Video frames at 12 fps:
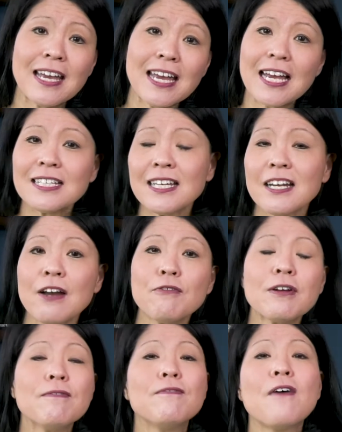Is it a
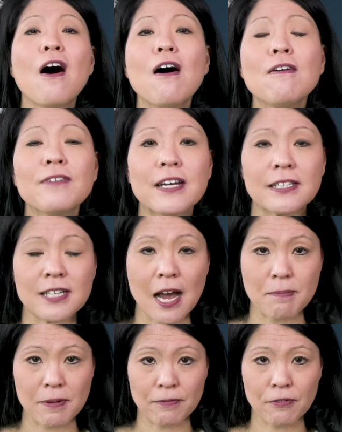revolving
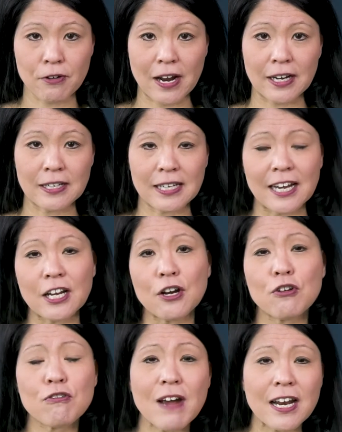type of credit, like a
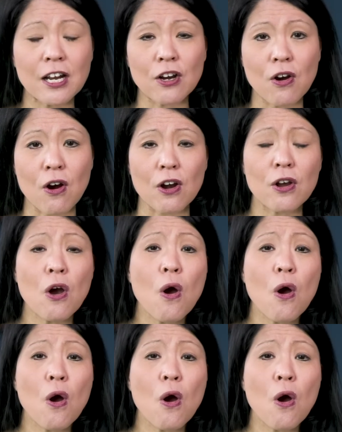credit card?